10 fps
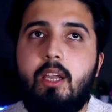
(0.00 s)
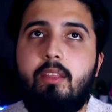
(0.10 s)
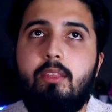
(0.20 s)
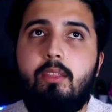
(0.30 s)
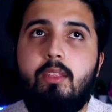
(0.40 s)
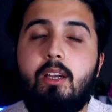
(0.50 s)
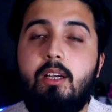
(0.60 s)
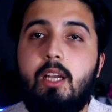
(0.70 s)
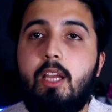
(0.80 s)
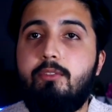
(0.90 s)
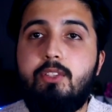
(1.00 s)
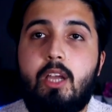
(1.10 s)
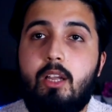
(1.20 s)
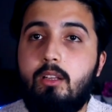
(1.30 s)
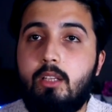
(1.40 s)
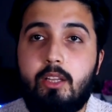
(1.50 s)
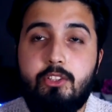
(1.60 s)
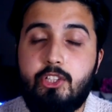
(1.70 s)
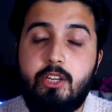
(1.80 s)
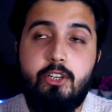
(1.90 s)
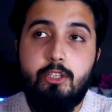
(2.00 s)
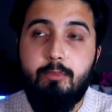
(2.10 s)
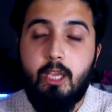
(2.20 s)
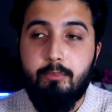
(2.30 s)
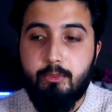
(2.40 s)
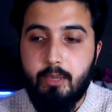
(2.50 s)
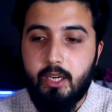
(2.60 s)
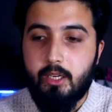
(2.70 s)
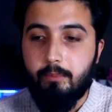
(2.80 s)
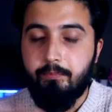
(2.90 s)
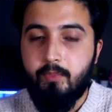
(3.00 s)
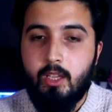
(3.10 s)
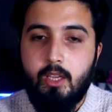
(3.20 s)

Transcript: and their lifestyle and standards becomes better